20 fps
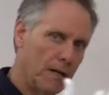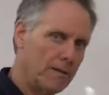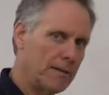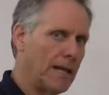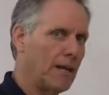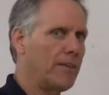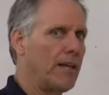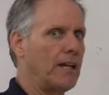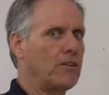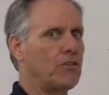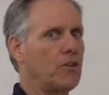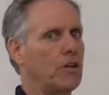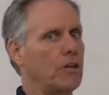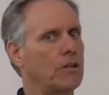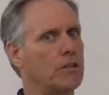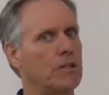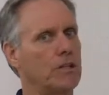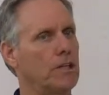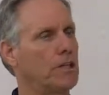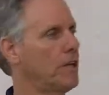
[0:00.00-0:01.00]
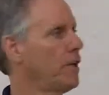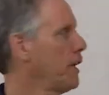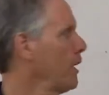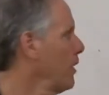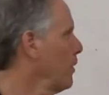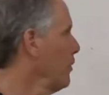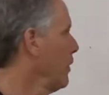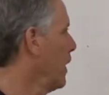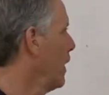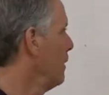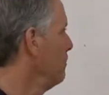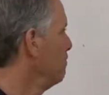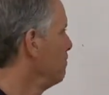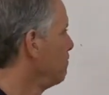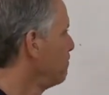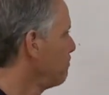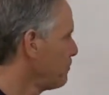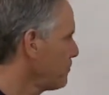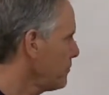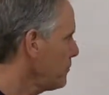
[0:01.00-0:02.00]
Now that's going to clean the air up.
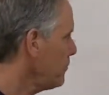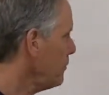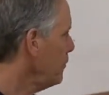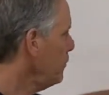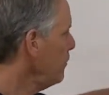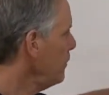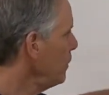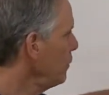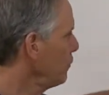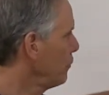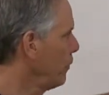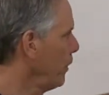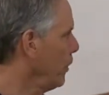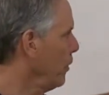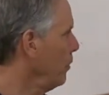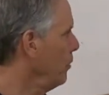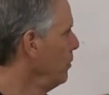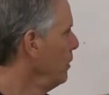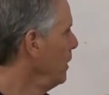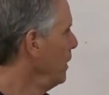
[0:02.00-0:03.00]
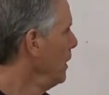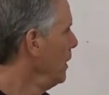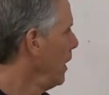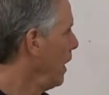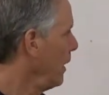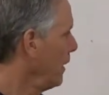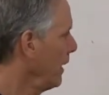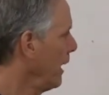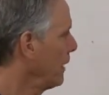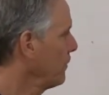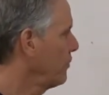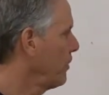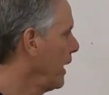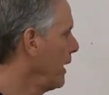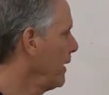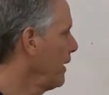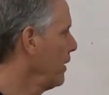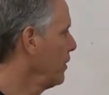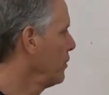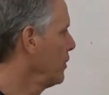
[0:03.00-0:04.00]
So an
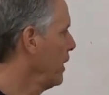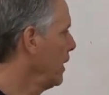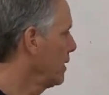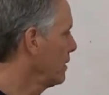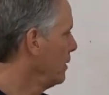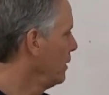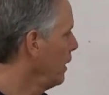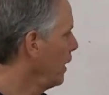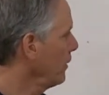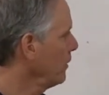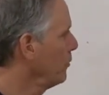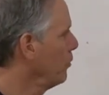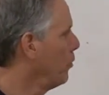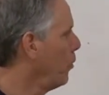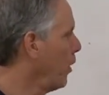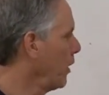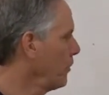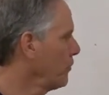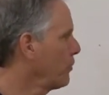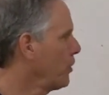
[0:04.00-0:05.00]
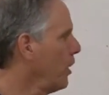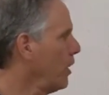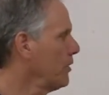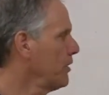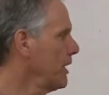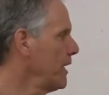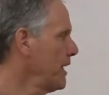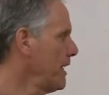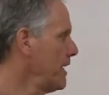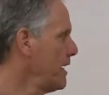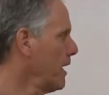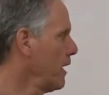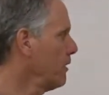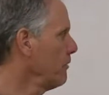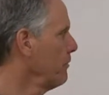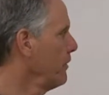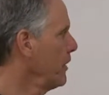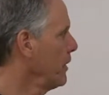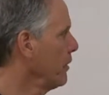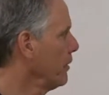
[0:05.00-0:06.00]
outside air duct. Another one is called an
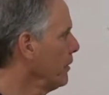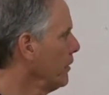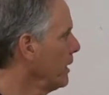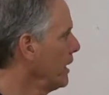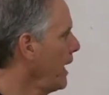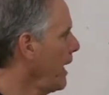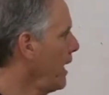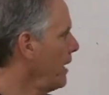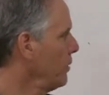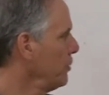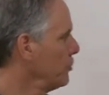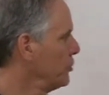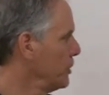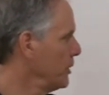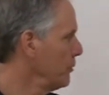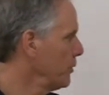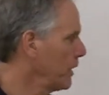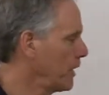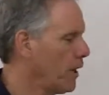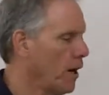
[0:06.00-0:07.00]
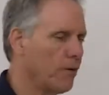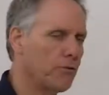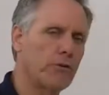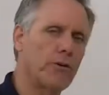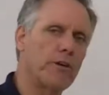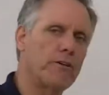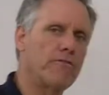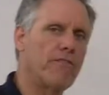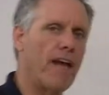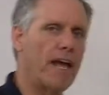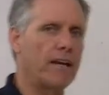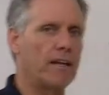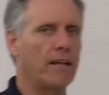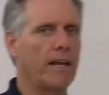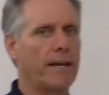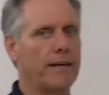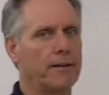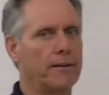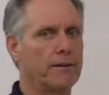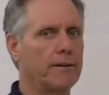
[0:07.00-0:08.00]
ERV, or an energy recovery
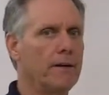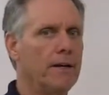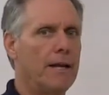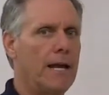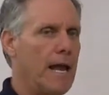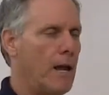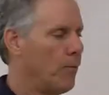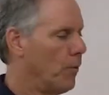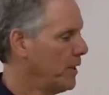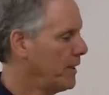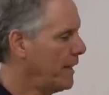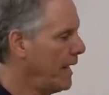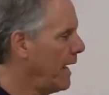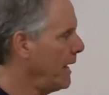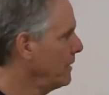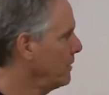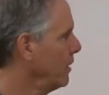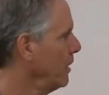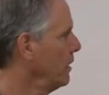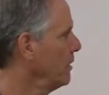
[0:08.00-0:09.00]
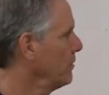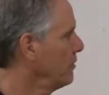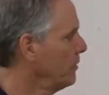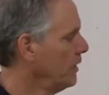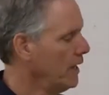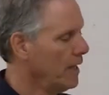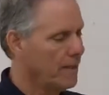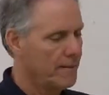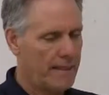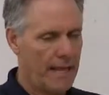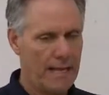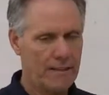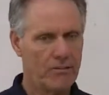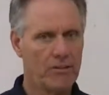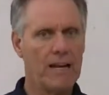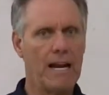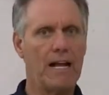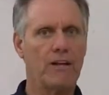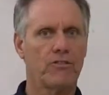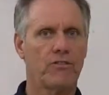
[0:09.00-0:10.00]
ventilator. And what that does, that's
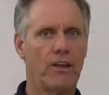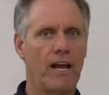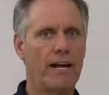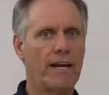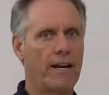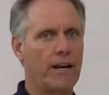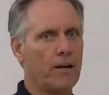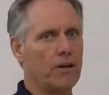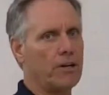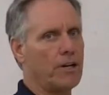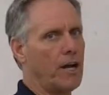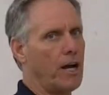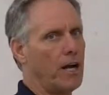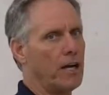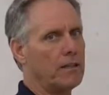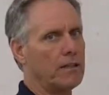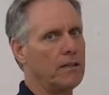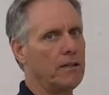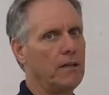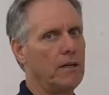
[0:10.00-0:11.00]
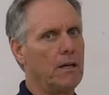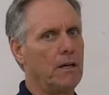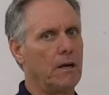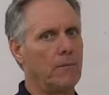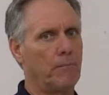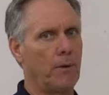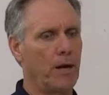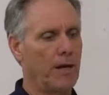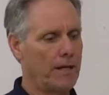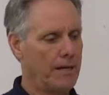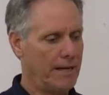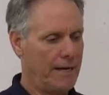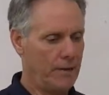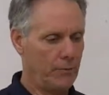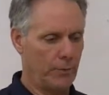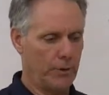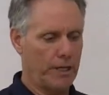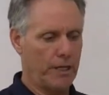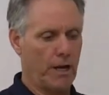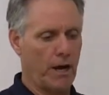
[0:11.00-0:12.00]
an outside air duct, but
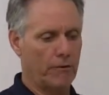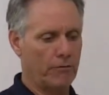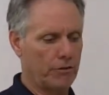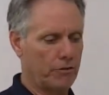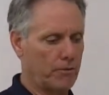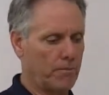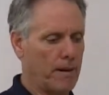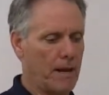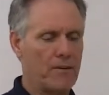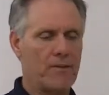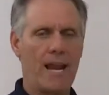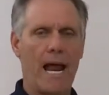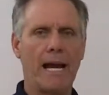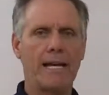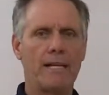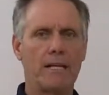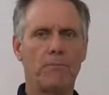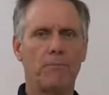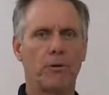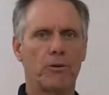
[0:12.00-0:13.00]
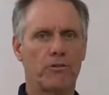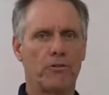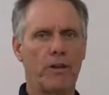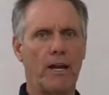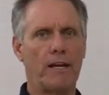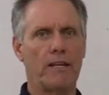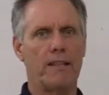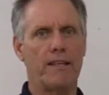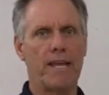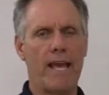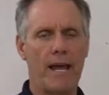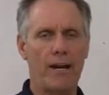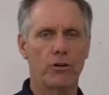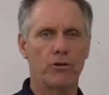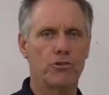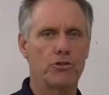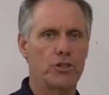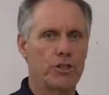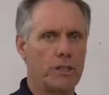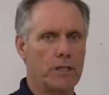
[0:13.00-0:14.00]
it recovers about 90% of the
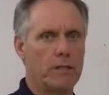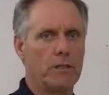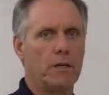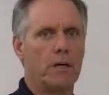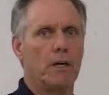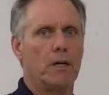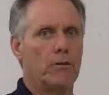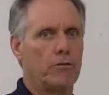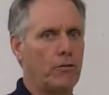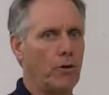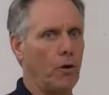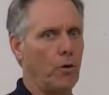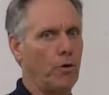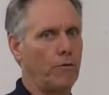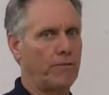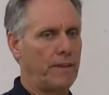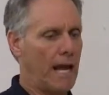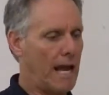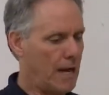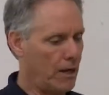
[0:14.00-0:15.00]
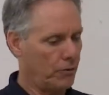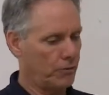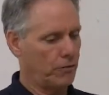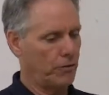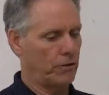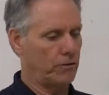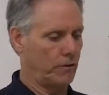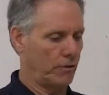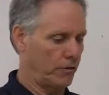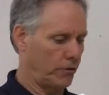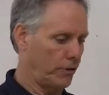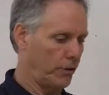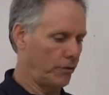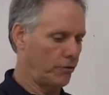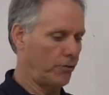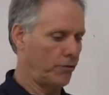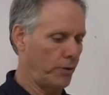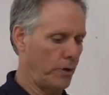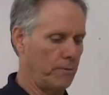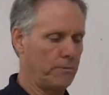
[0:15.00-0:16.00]
energy. So if the house, it's an
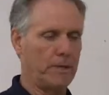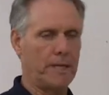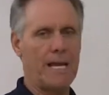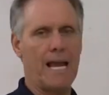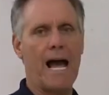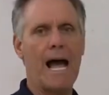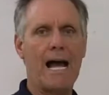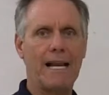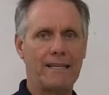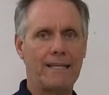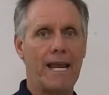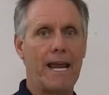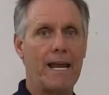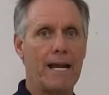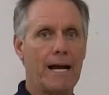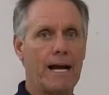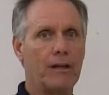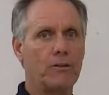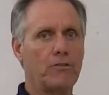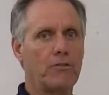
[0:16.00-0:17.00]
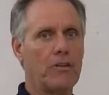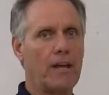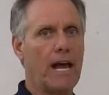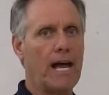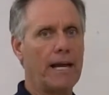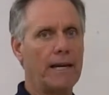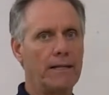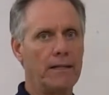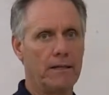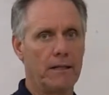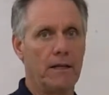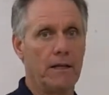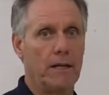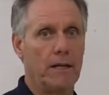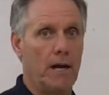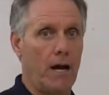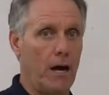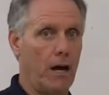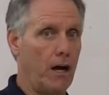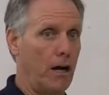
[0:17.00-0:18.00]
extremely hot day outside,
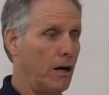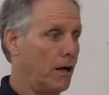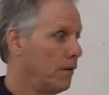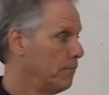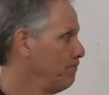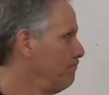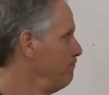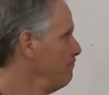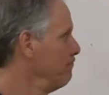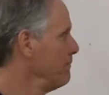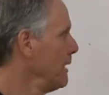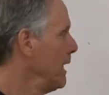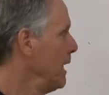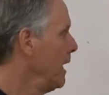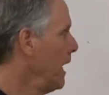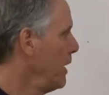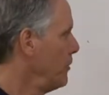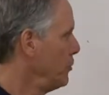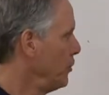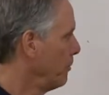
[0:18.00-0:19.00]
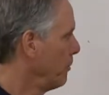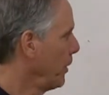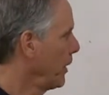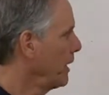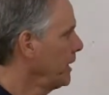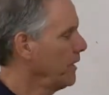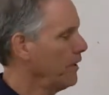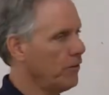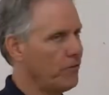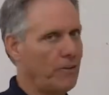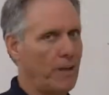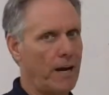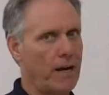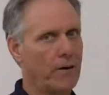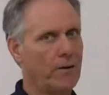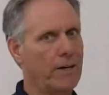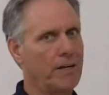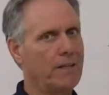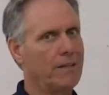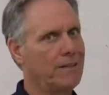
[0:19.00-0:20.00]
and you're bringing this
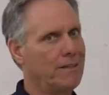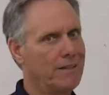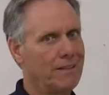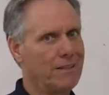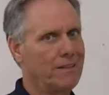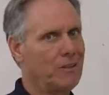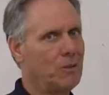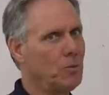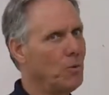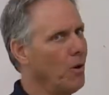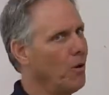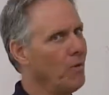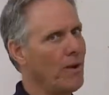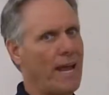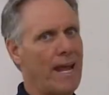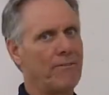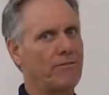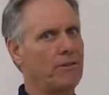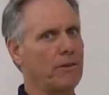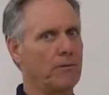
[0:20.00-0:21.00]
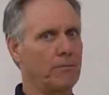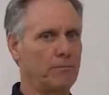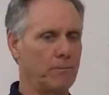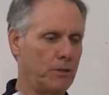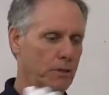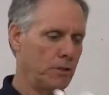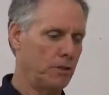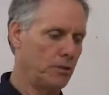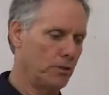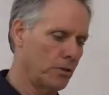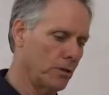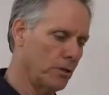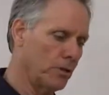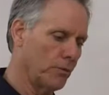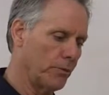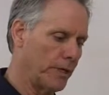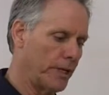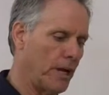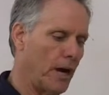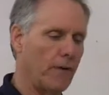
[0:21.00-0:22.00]
air in, you're going to
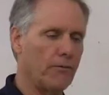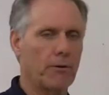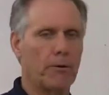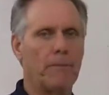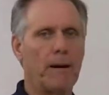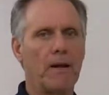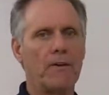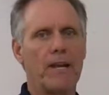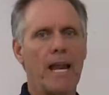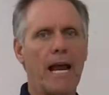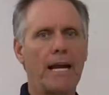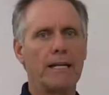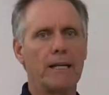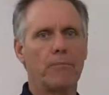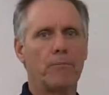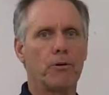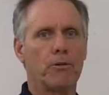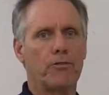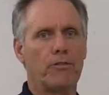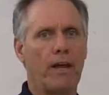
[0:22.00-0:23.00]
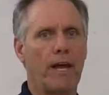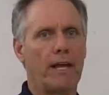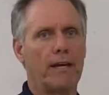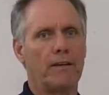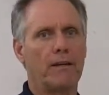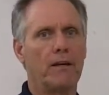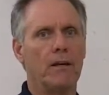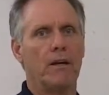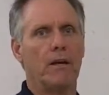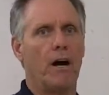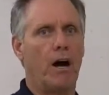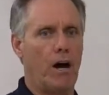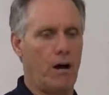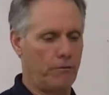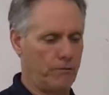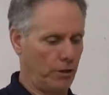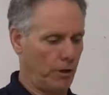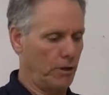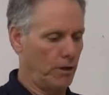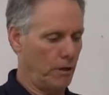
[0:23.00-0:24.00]
recover about 90%
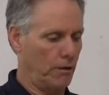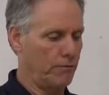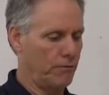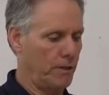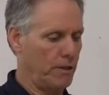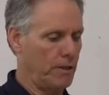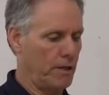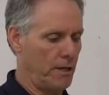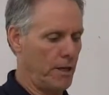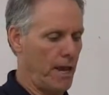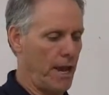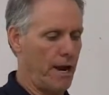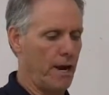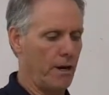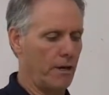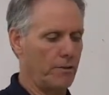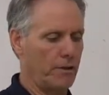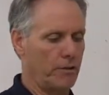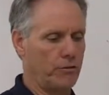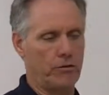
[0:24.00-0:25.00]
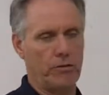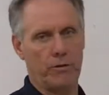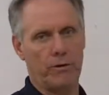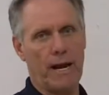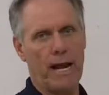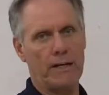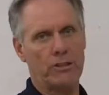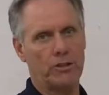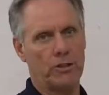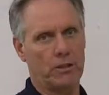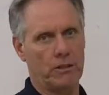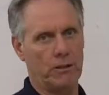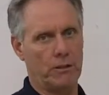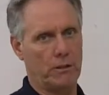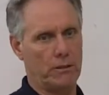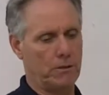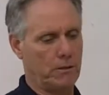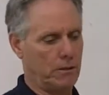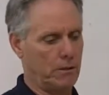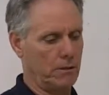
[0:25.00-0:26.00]
of the air that you're actually,
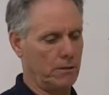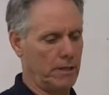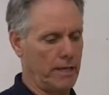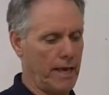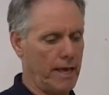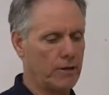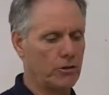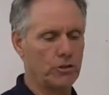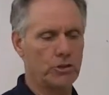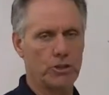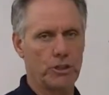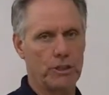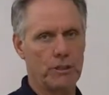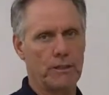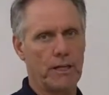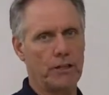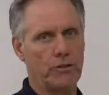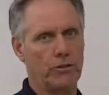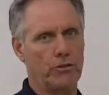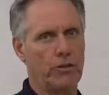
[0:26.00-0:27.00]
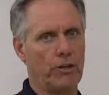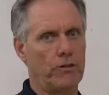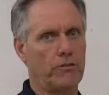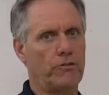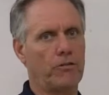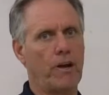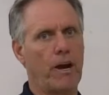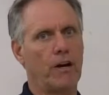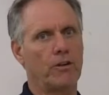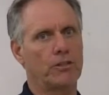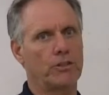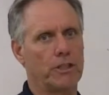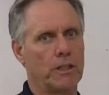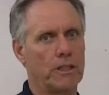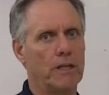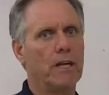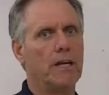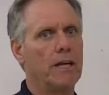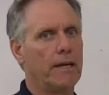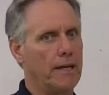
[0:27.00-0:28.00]
the energy that you're discharging.
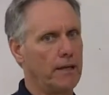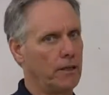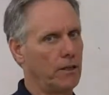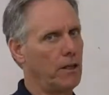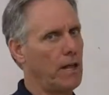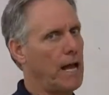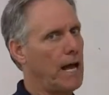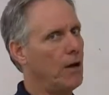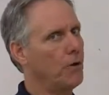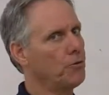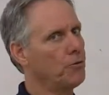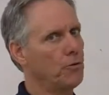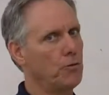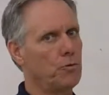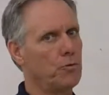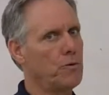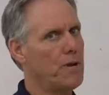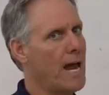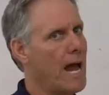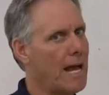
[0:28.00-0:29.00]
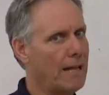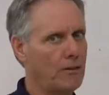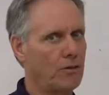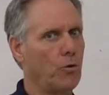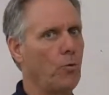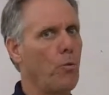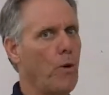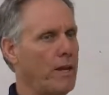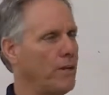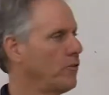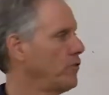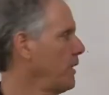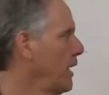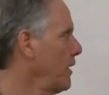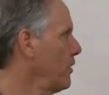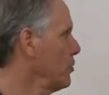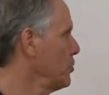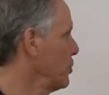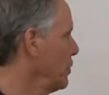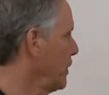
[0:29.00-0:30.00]
It allows you not to waste
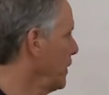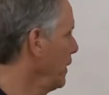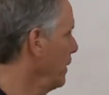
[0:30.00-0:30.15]
energy.